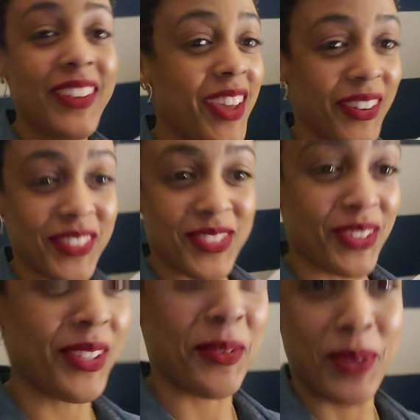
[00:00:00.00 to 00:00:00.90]
no, there's
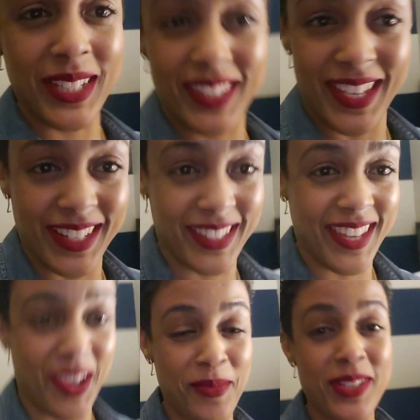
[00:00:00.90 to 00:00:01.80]
only one Sun's
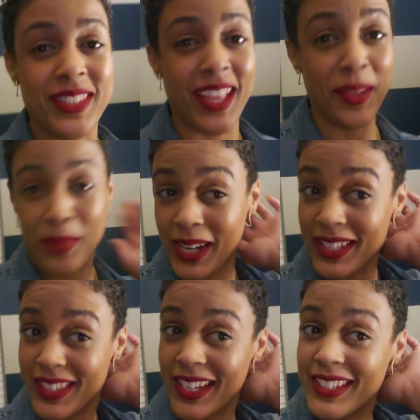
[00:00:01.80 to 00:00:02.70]
Day. We
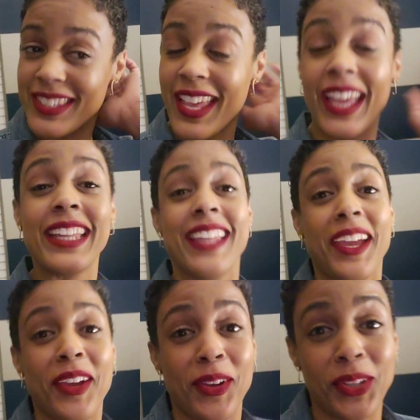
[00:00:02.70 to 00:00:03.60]
celebrated Sun's Day a
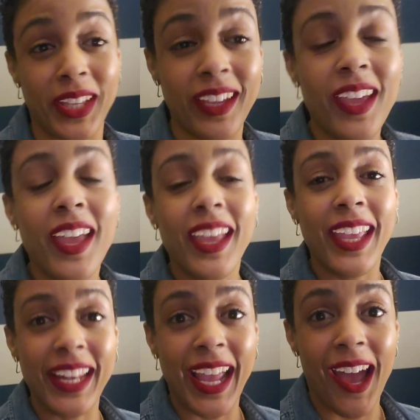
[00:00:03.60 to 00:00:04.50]
day early.
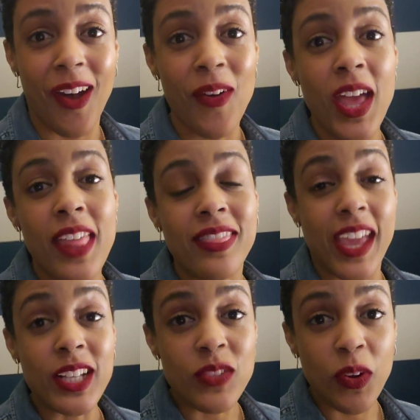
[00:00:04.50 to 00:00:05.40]
Anyhow,
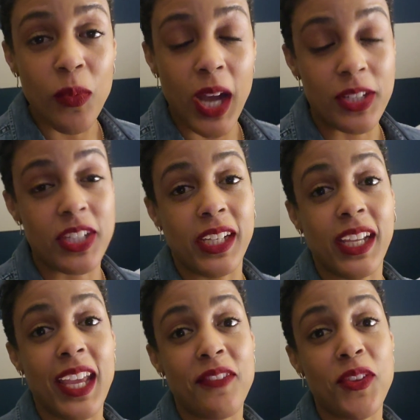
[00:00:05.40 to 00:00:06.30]
thanks for
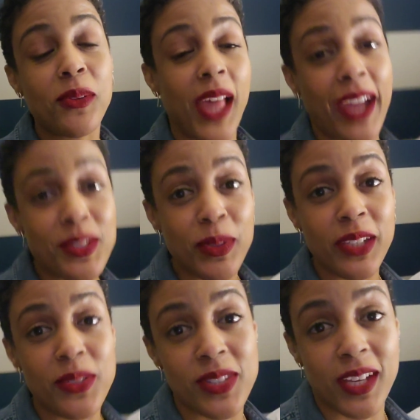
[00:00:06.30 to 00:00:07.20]
watching. If you liked
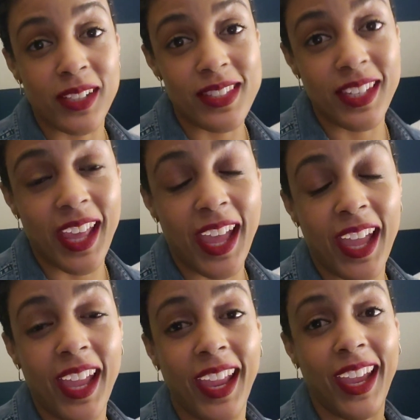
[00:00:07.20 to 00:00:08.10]
what you saw
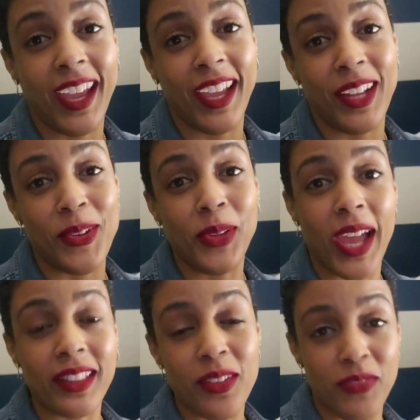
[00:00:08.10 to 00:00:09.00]
today and you
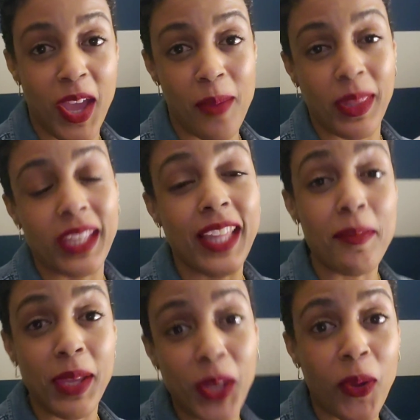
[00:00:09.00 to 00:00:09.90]
liked the family,
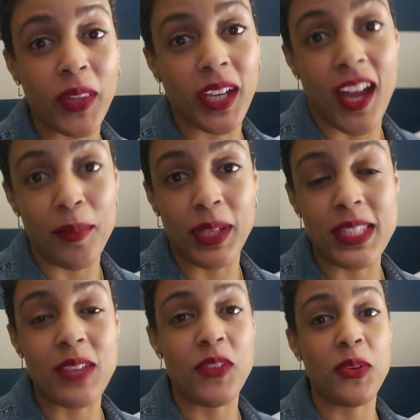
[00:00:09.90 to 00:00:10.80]
let me know in the
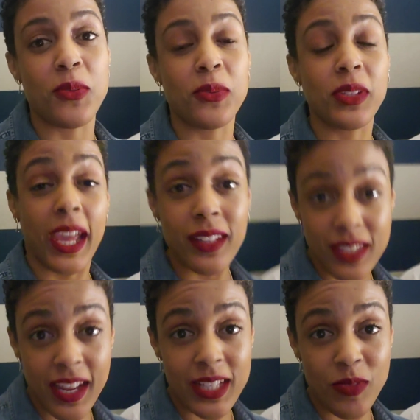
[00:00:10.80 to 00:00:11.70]
comments if you liked
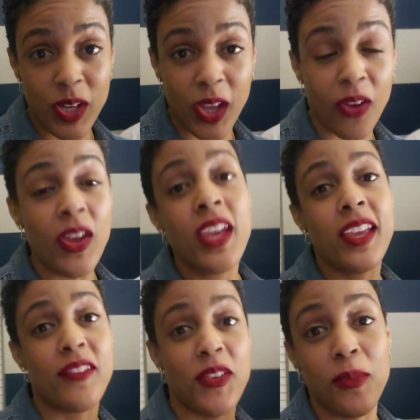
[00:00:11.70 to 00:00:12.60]
today's video,
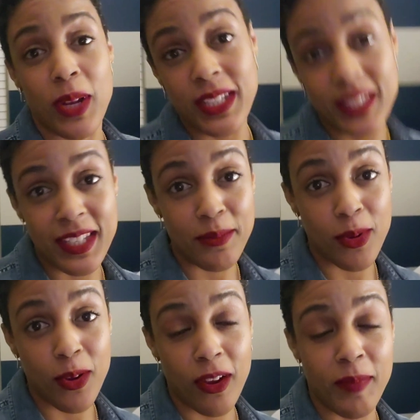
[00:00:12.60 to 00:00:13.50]
if you want to see
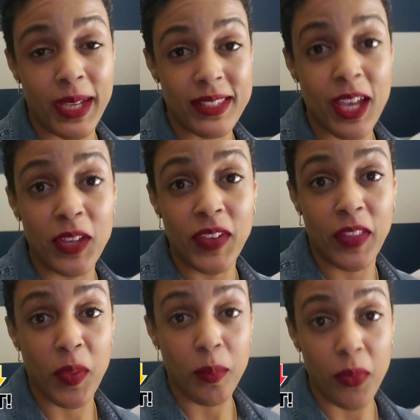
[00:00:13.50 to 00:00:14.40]
more of myself
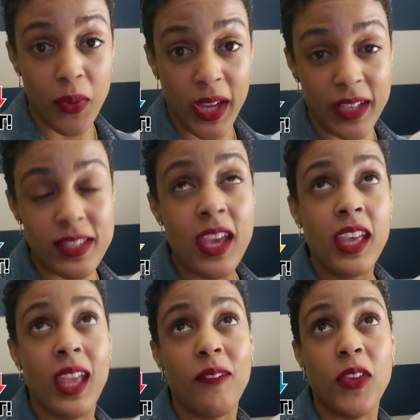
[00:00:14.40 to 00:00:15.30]
and the boys,
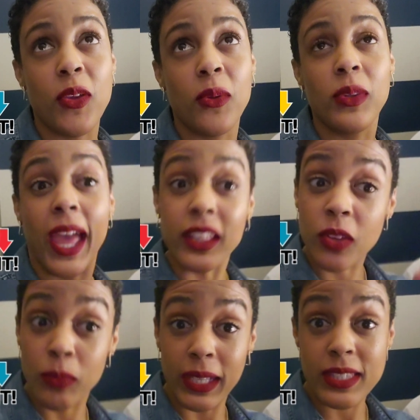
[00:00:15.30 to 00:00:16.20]
if you liked
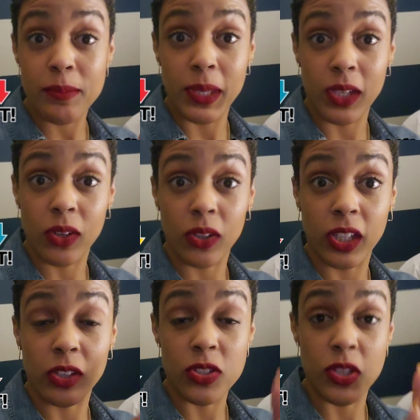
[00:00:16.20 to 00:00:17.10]
the recipe
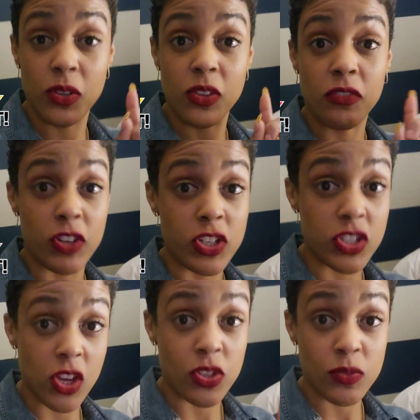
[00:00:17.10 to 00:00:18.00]
earlier too, the
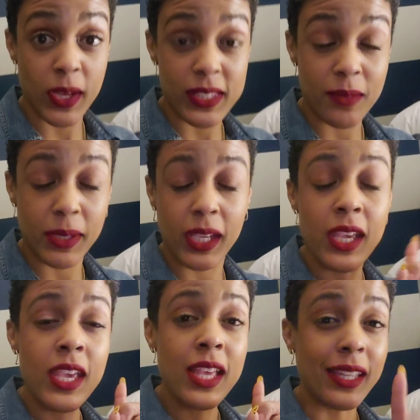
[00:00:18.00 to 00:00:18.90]
French toast
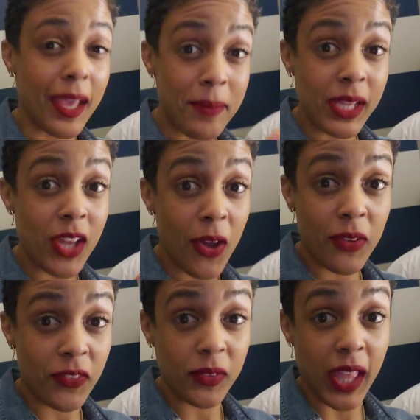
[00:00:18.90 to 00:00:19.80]
recipe, let me know
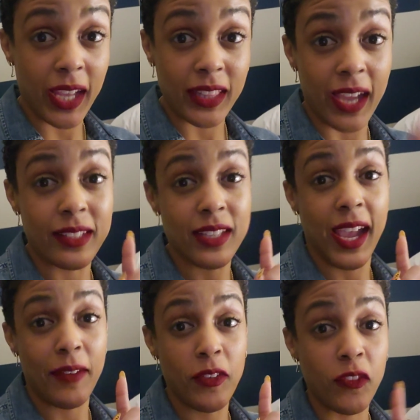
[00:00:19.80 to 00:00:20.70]
if you like that because I
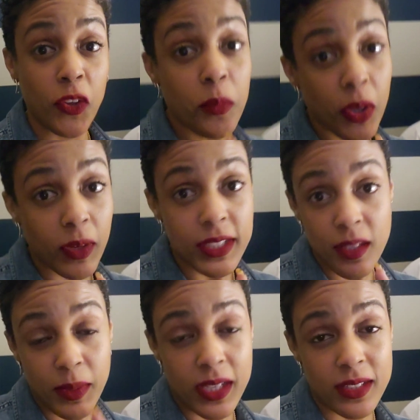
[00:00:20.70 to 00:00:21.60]
have a few more
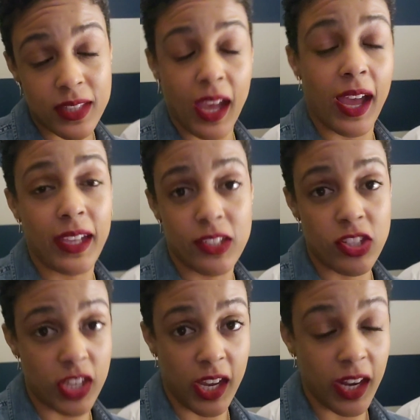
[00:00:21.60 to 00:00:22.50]
recipes that I can
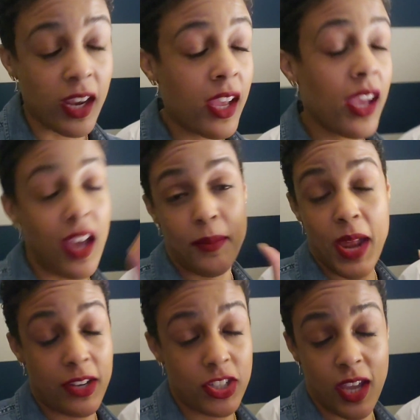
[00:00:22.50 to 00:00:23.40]
share. I'm
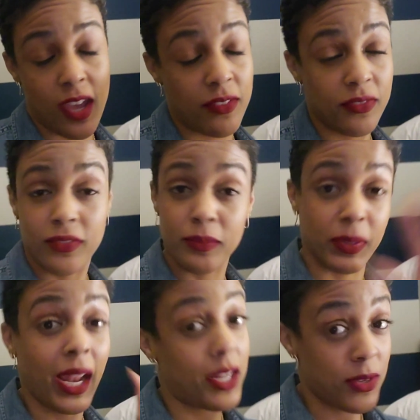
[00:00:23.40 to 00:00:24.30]
not a chef,
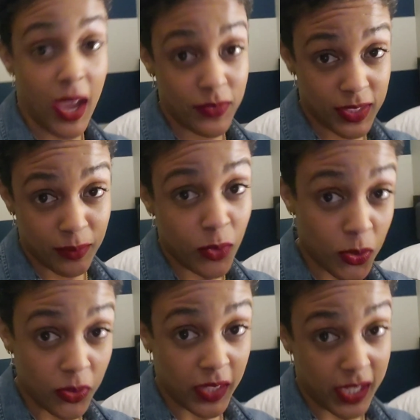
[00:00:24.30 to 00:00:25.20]
but I do have some
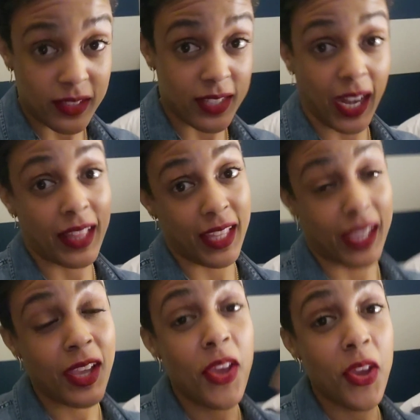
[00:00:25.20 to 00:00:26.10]
cool things that I think